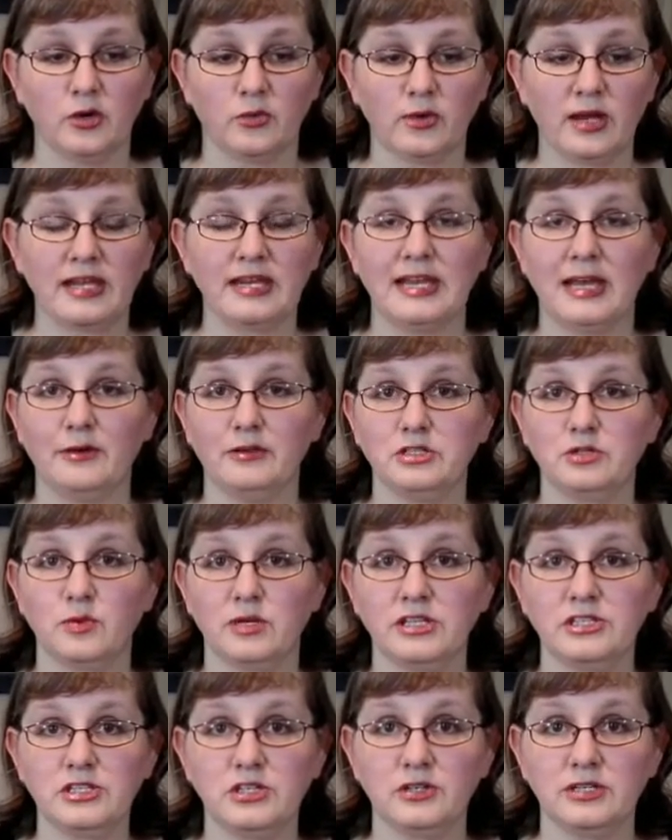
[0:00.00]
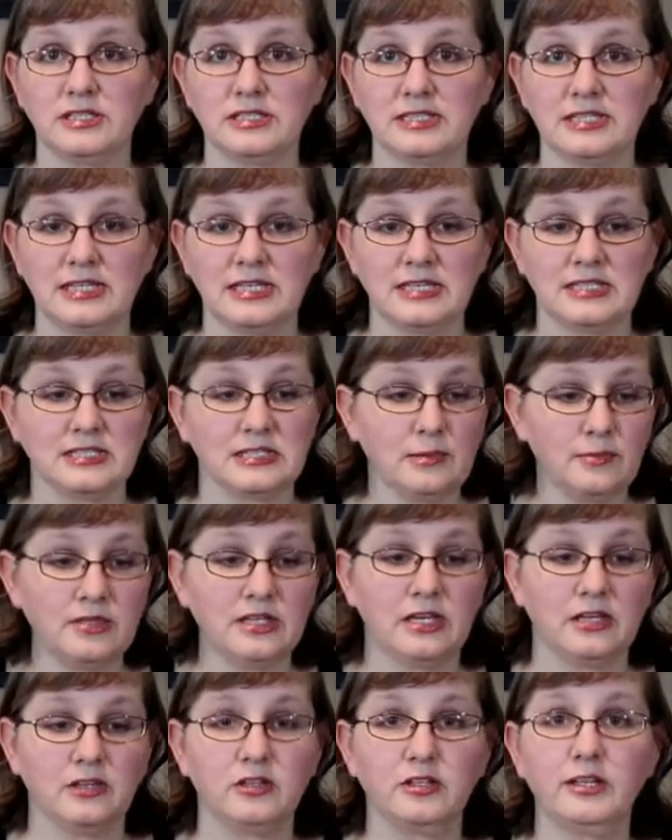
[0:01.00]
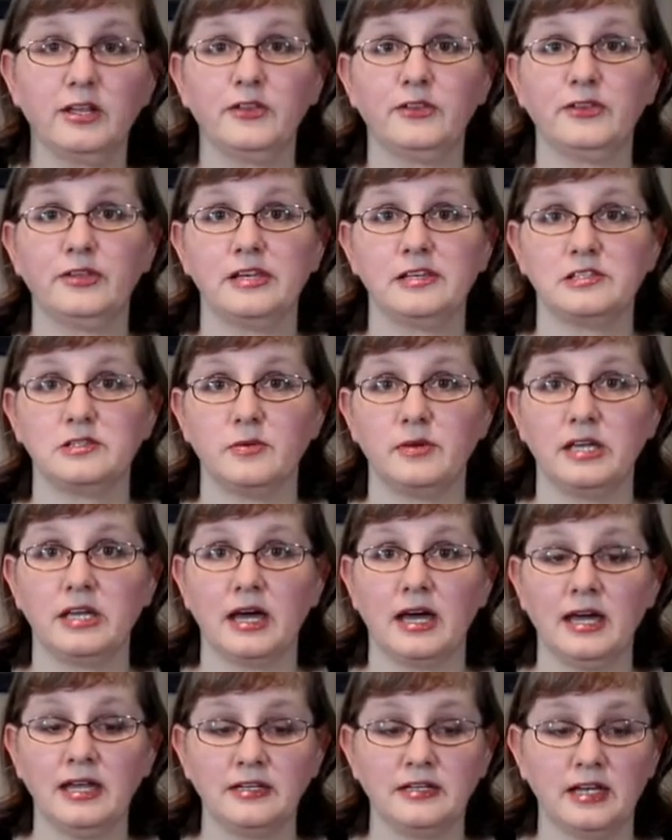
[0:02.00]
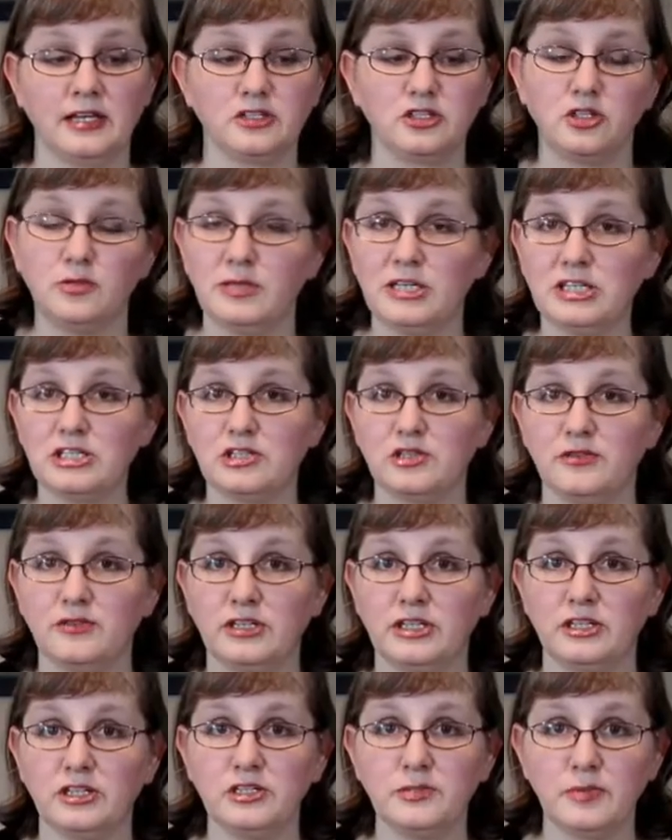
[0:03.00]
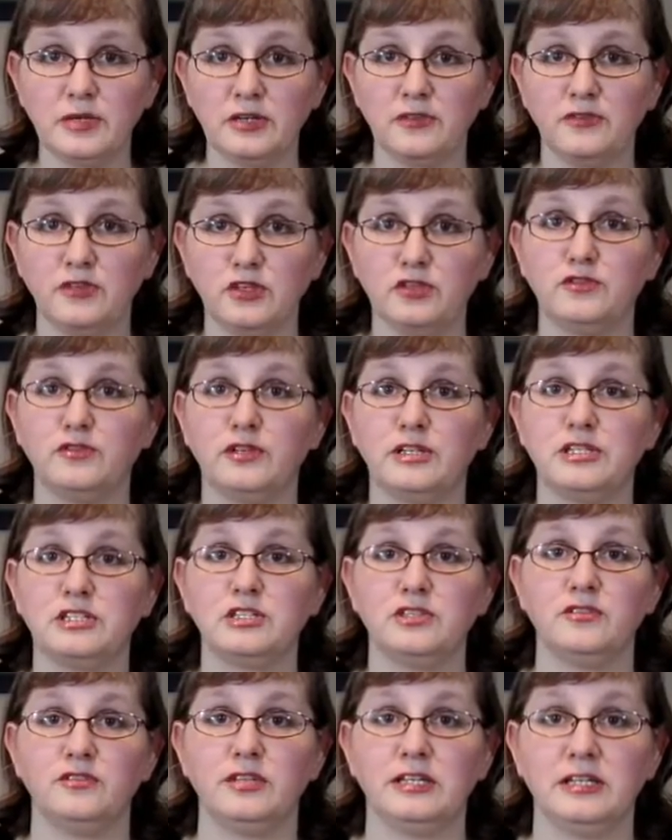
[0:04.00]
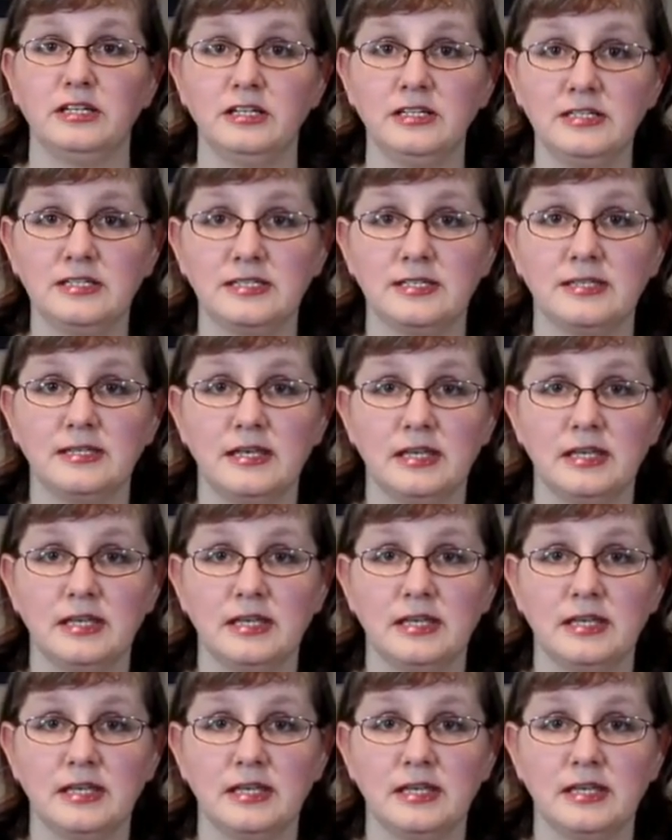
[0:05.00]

right now as well, so you can see some of the other little things that we got. Not too many souvenirs, but a few fun souvenirs.